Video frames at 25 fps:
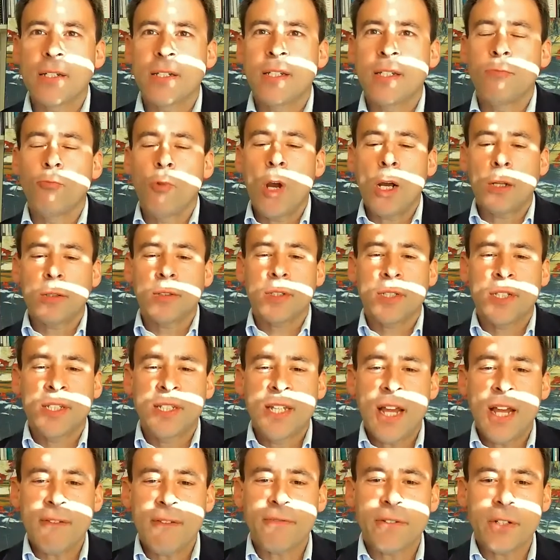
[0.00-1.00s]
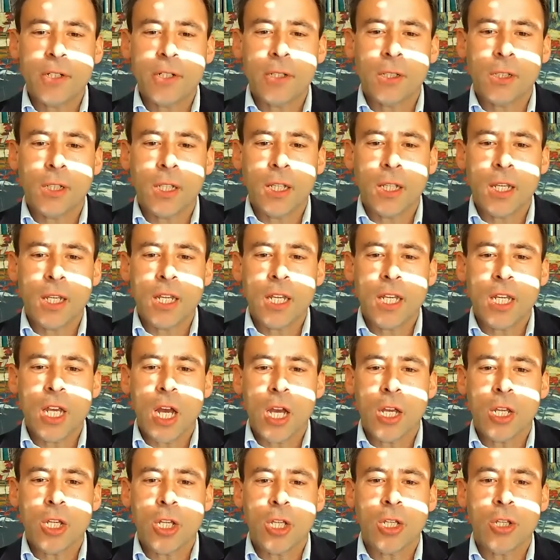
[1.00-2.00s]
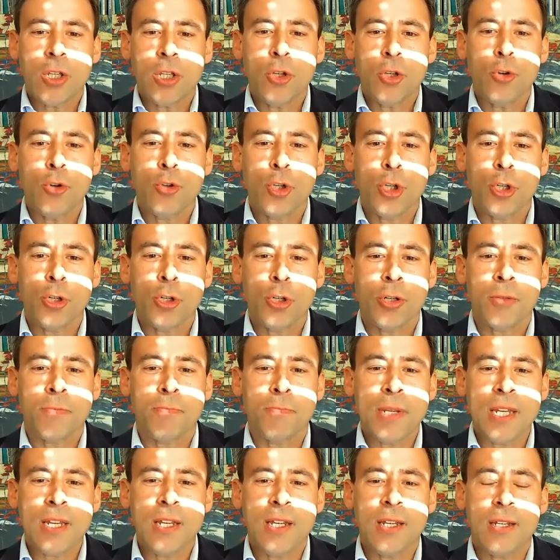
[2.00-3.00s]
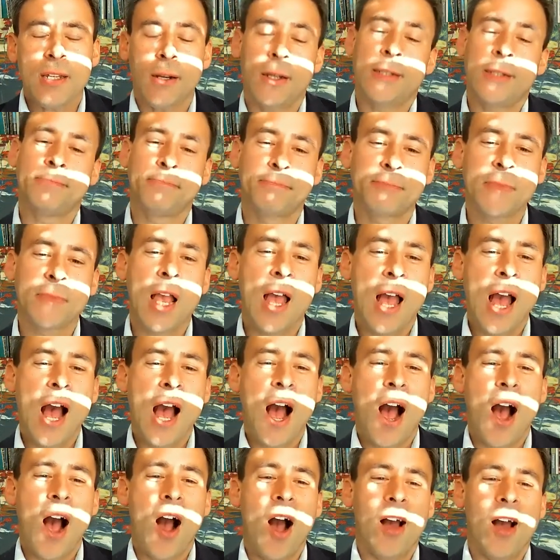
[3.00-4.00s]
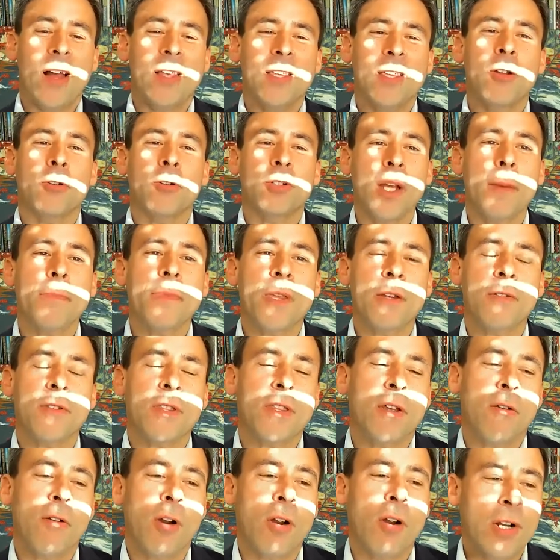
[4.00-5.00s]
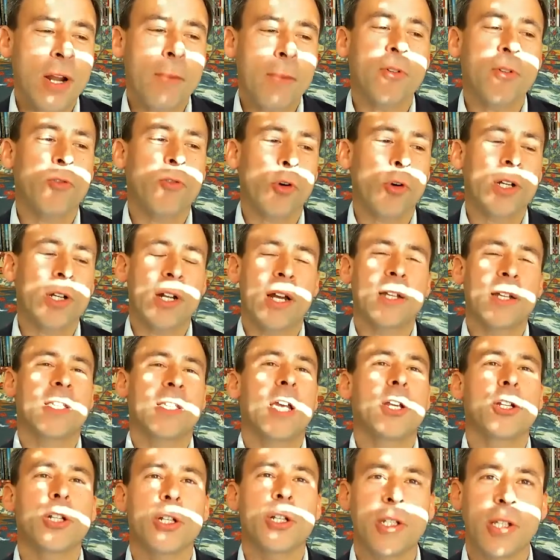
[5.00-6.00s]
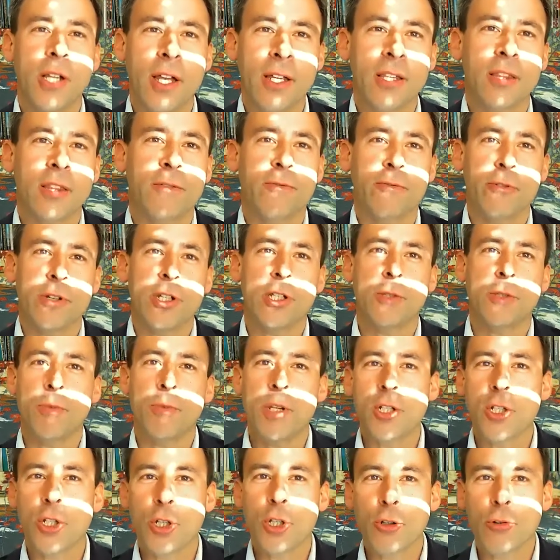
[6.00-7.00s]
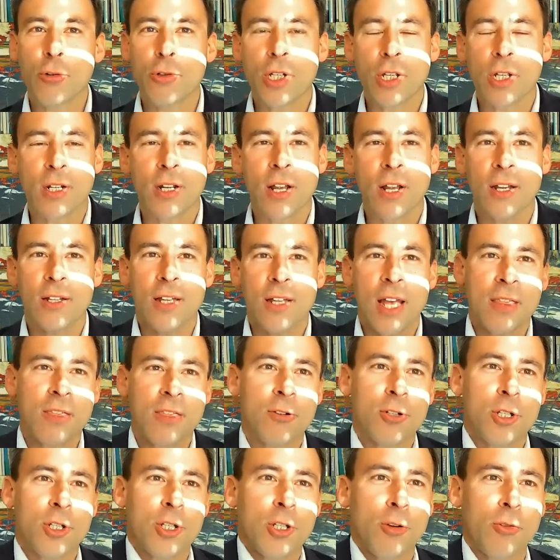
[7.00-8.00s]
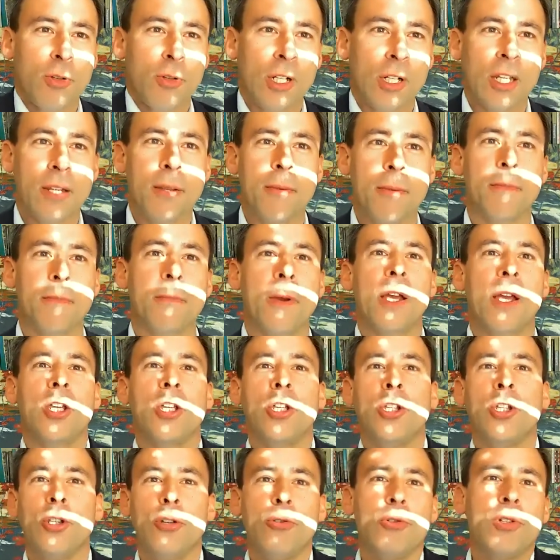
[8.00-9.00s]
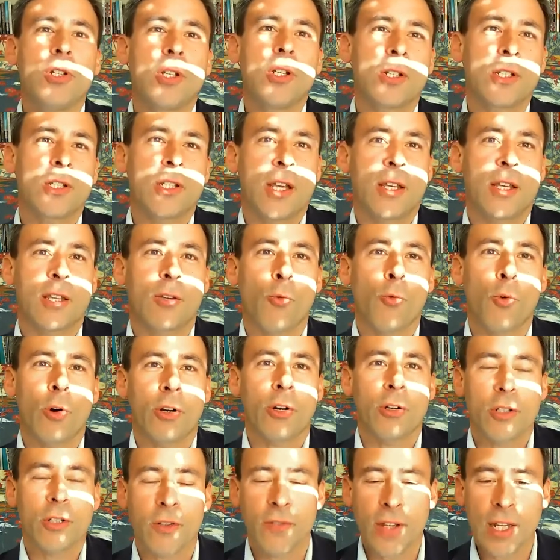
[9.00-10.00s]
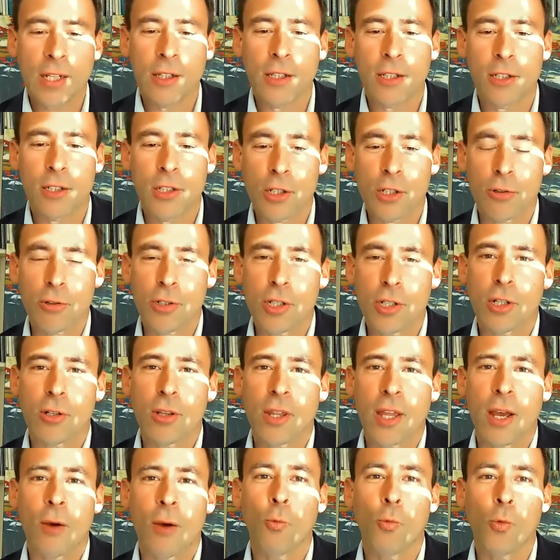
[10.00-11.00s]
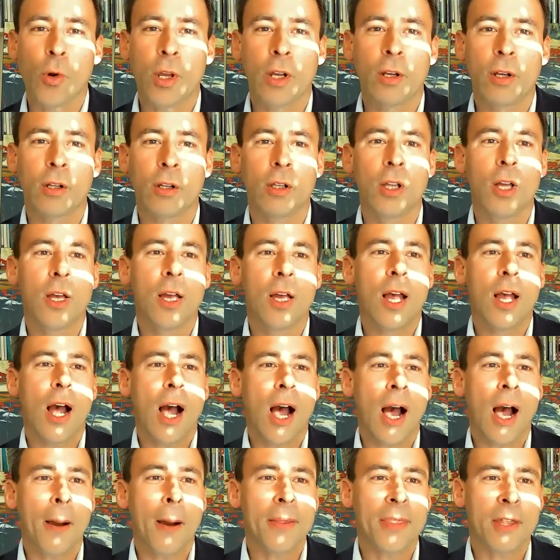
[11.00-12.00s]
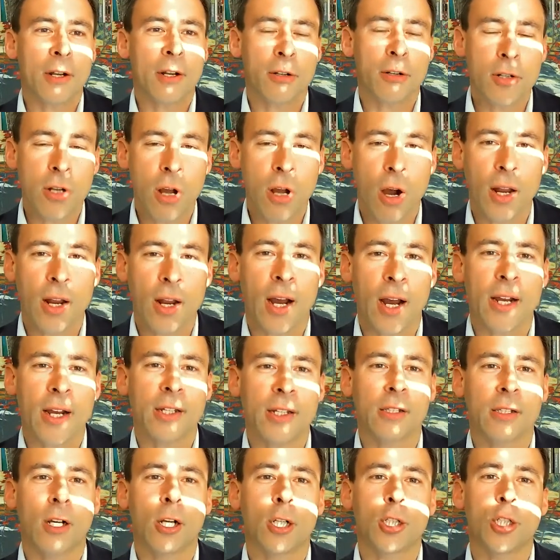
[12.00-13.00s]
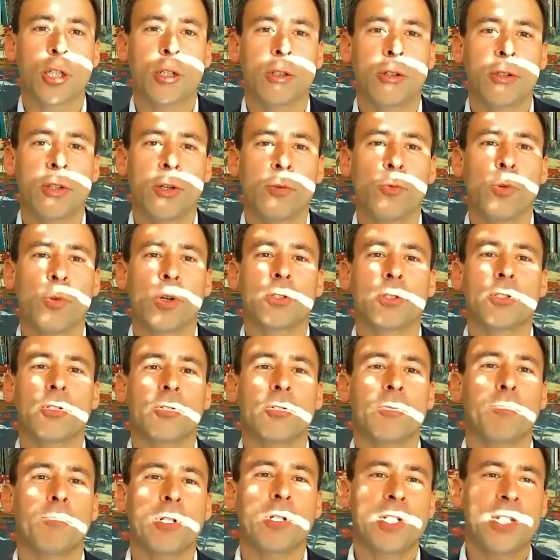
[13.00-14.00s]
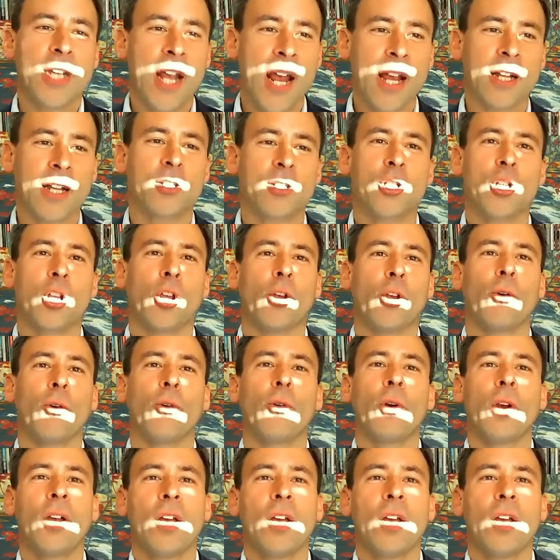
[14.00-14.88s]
Well, definitely you should be, there are a number of organizations like the Free Speech Union, and there's certainly unions like the Workers of England Union that will, that are not ideological, that will sort of protect you.